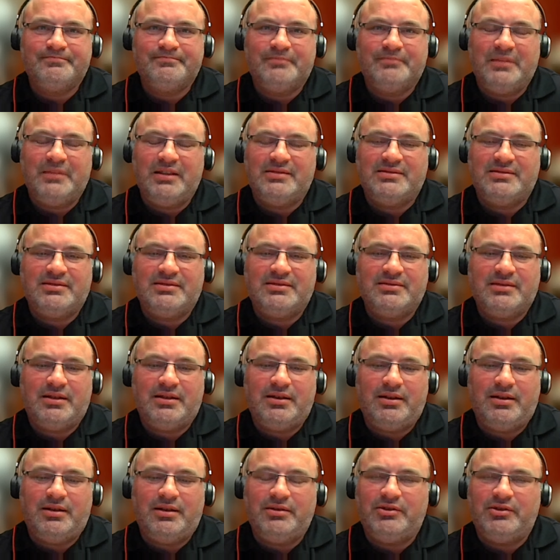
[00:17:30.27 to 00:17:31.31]
It's
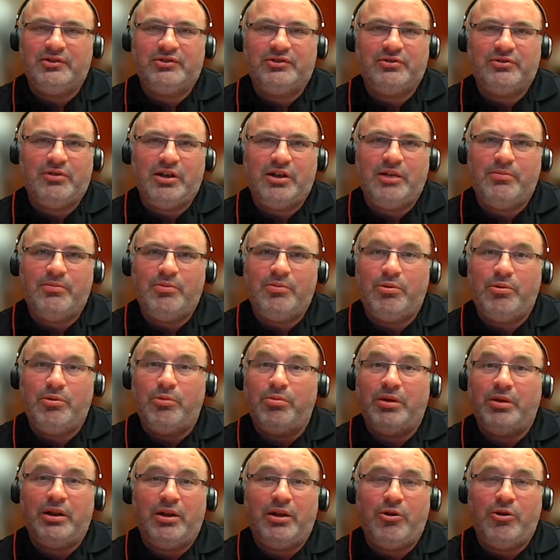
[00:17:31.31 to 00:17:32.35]
undescribable,
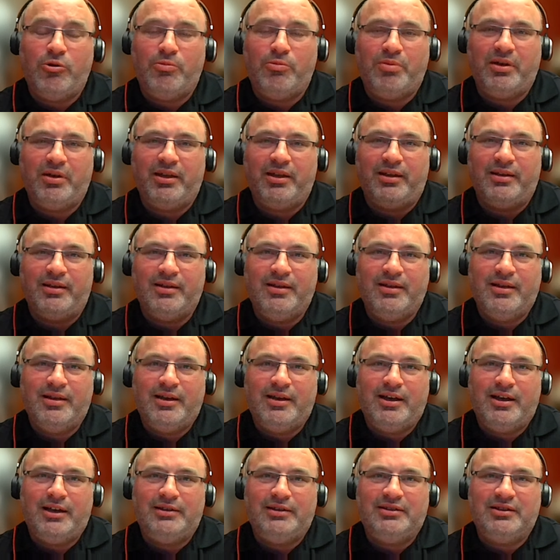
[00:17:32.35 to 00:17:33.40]
but I hope I
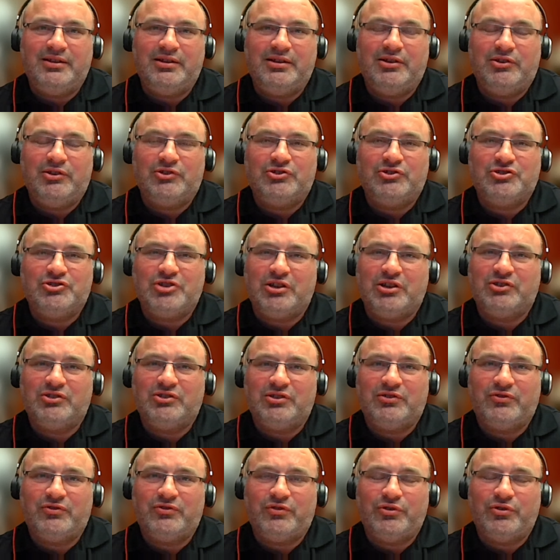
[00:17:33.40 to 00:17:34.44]
I did it as justice
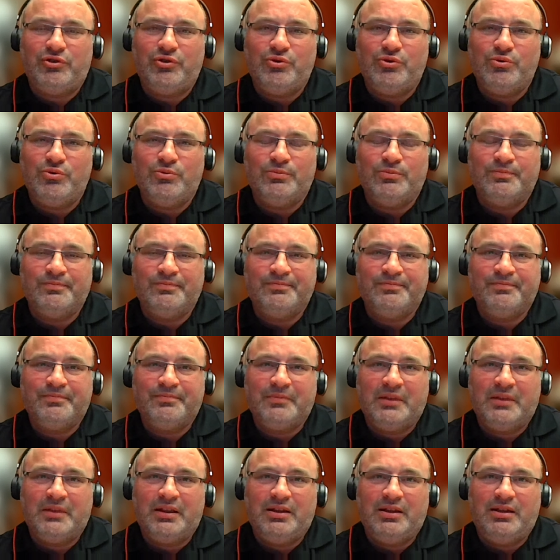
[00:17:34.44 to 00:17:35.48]
for you
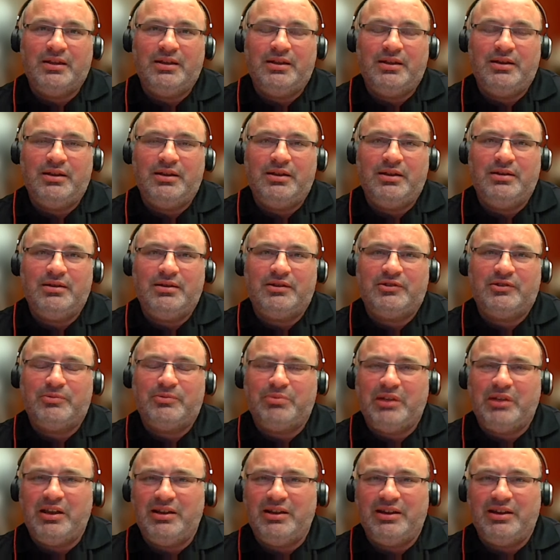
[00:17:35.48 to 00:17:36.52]
in in
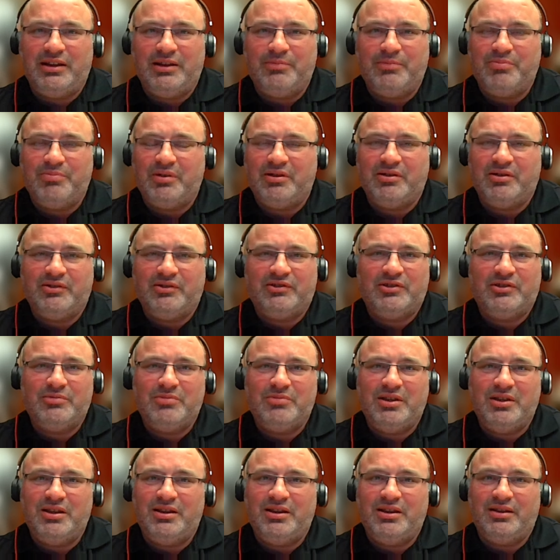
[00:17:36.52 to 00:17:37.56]
explaining it because to
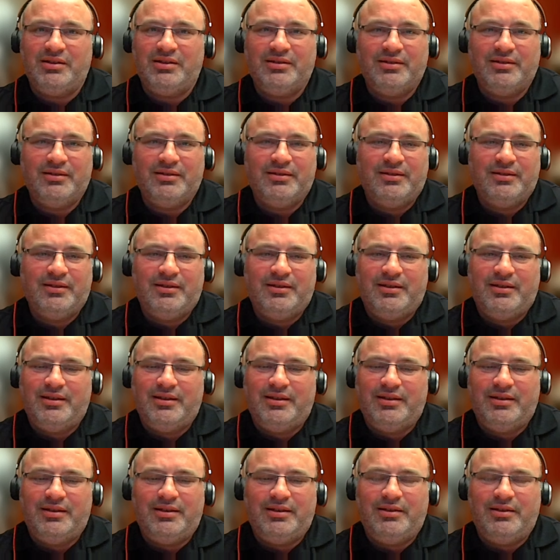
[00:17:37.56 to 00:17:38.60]
me
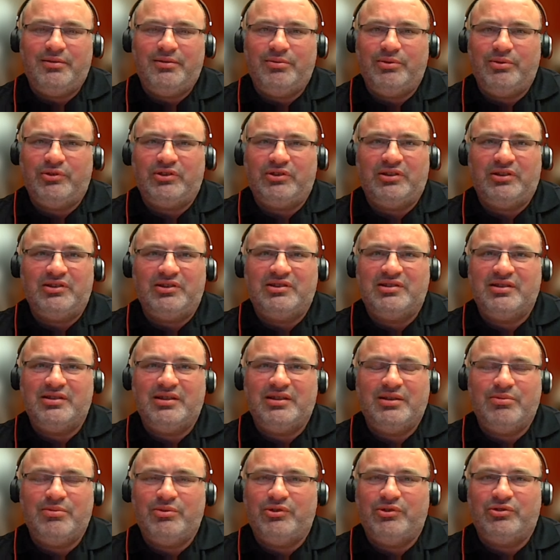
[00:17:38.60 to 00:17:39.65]
it was
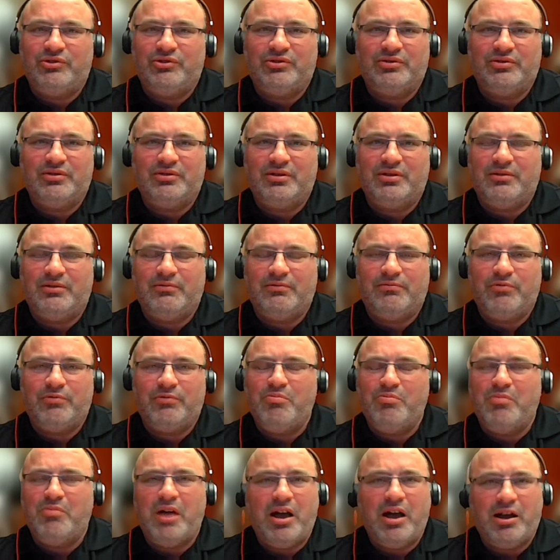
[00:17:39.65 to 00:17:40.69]
it was
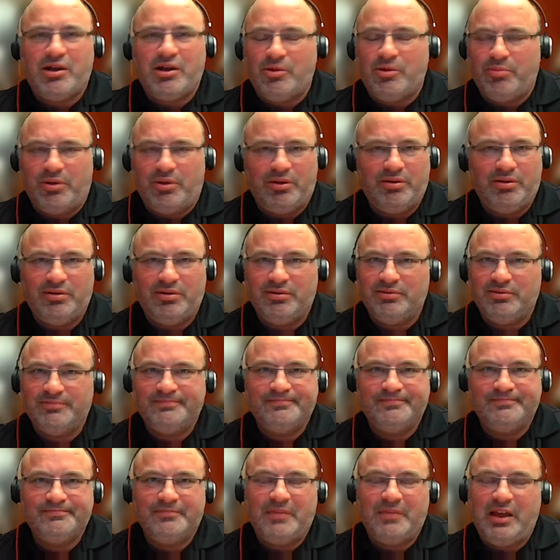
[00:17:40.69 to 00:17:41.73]
remarkable,
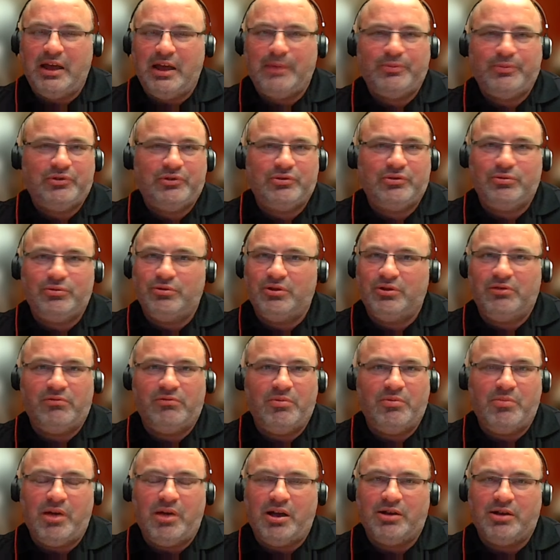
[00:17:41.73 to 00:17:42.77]
absolutely
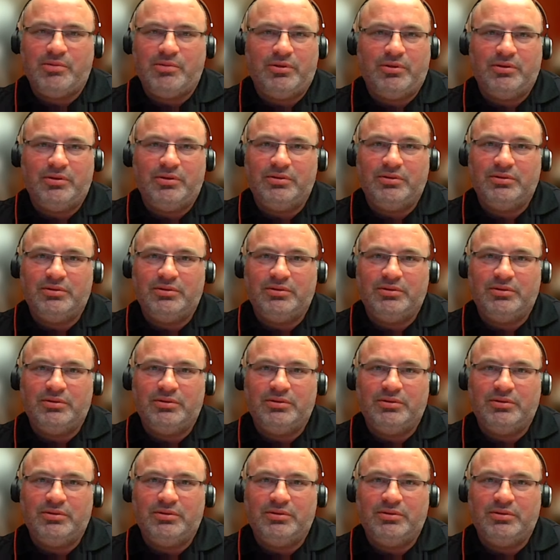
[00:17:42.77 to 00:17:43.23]
remarkable.